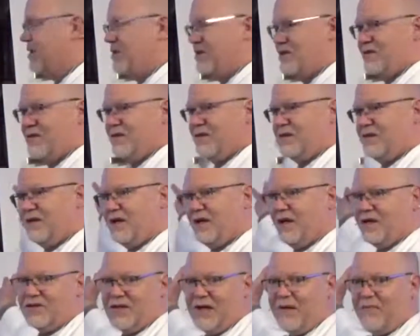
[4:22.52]
it's,
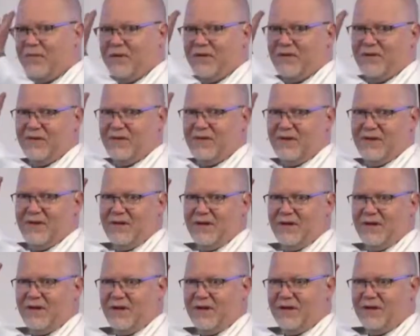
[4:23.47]
it's up
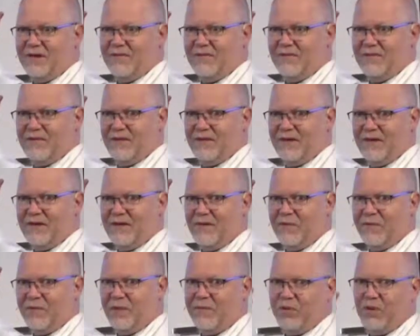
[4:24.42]
and uh, the,
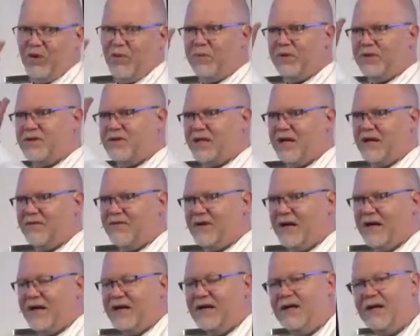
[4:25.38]
the pulpit is
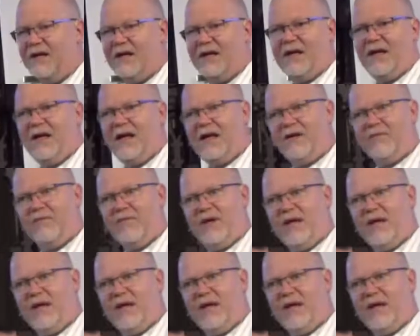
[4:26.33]
elevated. Um,